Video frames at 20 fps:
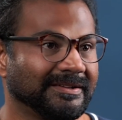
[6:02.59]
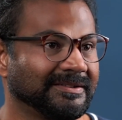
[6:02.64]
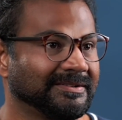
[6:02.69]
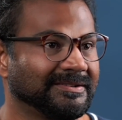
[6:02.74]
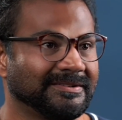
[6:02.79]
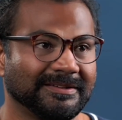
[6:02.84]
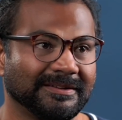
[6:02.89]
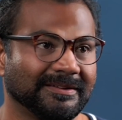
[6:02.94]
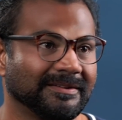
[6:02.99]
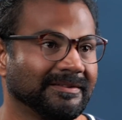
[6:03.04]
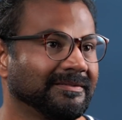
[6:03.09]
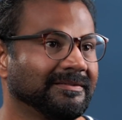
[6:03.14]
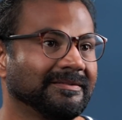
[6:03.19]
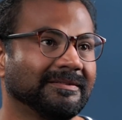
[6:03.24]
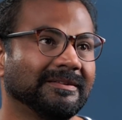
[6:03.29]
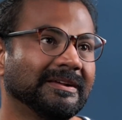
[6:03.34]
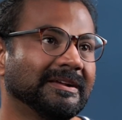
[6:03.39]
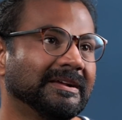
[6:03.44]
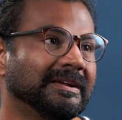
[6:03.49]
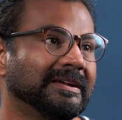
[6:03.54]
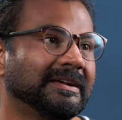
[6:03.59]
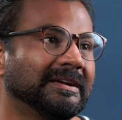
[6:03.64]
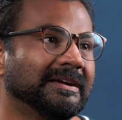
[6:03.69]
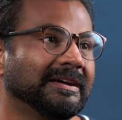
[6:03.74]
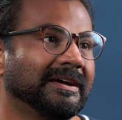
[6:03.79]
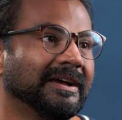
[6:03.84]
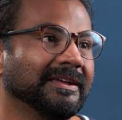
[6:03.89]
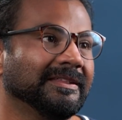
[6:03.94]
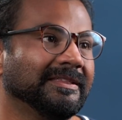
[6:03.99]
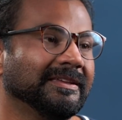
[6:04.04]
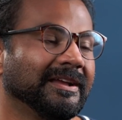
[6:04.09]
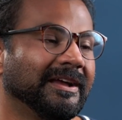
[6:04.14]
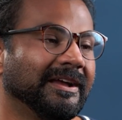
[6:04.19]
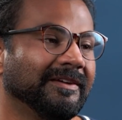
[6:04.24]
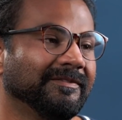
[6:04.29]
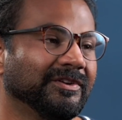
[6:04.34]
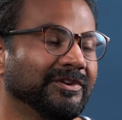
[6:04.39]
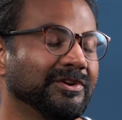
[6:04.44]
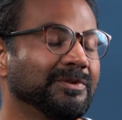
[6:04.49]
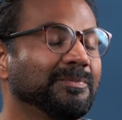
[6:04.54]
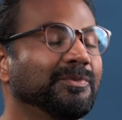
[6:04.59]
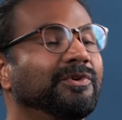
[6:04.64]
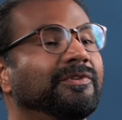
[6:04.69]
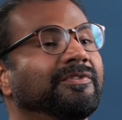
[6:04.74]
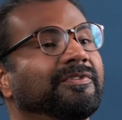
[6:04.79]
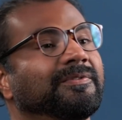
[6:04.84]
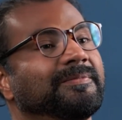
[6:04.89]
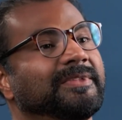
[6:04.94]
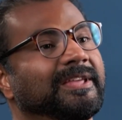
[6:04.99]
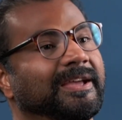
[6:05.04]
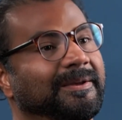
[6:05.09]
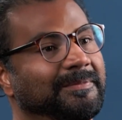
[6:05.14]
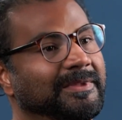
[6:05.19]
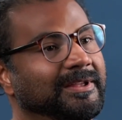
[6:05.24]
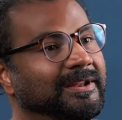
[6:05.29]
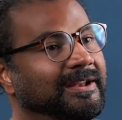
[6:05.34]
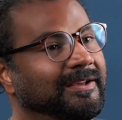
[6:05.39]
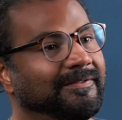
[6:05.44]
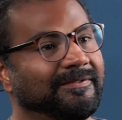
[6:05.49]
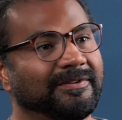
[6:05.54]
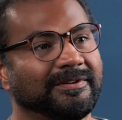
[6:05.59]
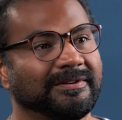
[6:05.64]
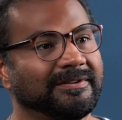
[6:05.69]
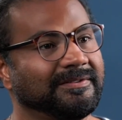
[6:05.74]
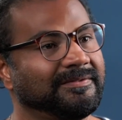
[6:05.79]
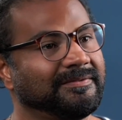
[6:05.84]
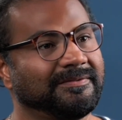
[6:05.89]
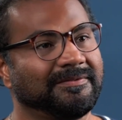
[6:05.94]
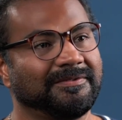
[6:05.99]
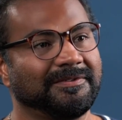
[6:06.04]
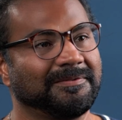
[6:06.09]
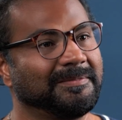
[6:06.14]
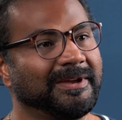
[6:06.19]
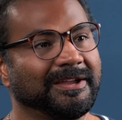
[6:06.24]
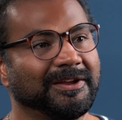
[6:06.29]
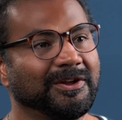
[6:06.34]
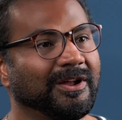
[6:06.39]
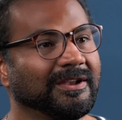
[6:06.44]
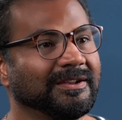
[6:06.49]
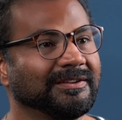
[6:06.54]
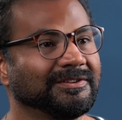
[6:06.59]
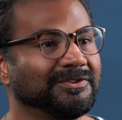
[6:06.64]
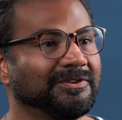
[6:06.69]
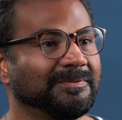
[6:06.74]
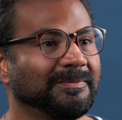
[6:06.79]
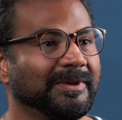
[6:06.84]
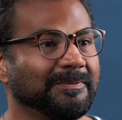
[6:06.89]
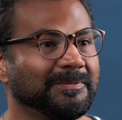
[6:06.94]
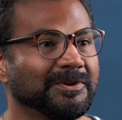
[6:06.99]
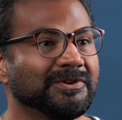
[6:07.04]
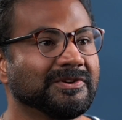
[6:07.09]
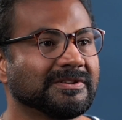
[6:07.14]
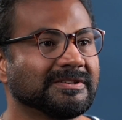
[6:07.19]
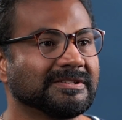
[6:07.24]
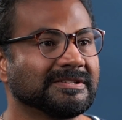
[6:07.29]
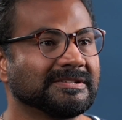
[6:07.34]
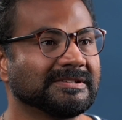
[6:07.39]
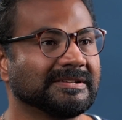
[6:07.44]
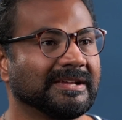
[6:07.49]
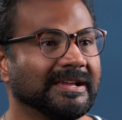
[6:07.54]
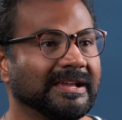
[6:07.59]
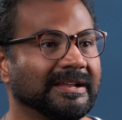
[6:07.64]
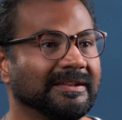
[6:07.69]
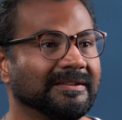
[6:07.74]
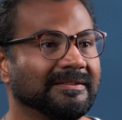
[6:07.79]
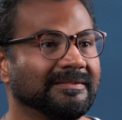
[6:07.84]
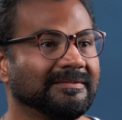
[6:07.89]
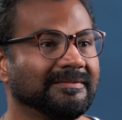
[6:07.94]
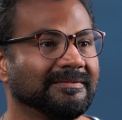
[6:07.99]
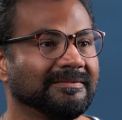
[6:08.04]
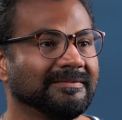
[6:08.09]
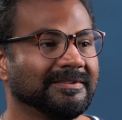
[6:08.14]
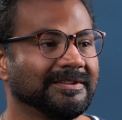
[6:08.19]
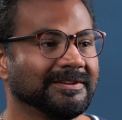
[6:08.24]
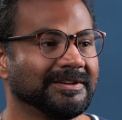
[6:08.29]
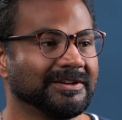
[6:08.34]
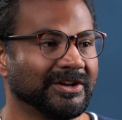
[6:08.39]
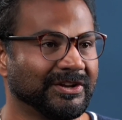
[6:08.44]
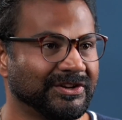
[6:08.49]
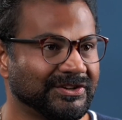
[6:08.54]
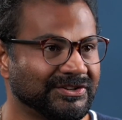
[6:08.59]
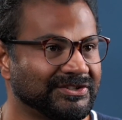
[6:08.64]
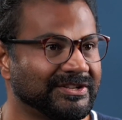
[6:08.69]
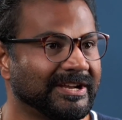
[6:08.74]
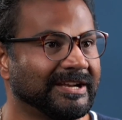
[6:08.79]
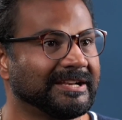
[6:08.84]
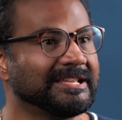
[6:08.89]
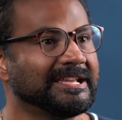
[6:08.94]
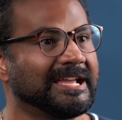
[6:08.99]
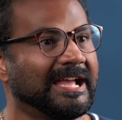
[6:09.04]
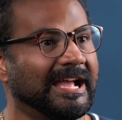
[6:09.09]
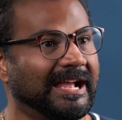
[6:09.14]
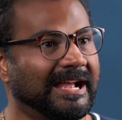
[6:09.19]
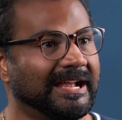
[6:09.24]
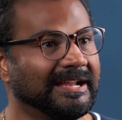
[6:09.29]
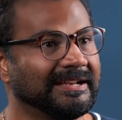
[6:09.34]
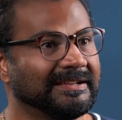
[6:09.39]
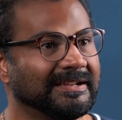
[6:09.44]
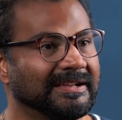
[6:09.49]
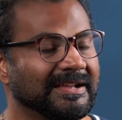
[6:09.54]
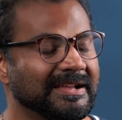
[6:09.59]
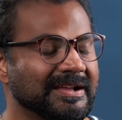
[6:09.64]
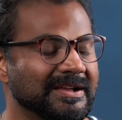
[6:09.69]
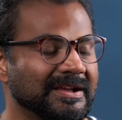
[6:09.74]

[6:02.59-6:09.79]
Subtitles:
I think I've learned more from them than I've learned from my college or my books, and the courage that they had.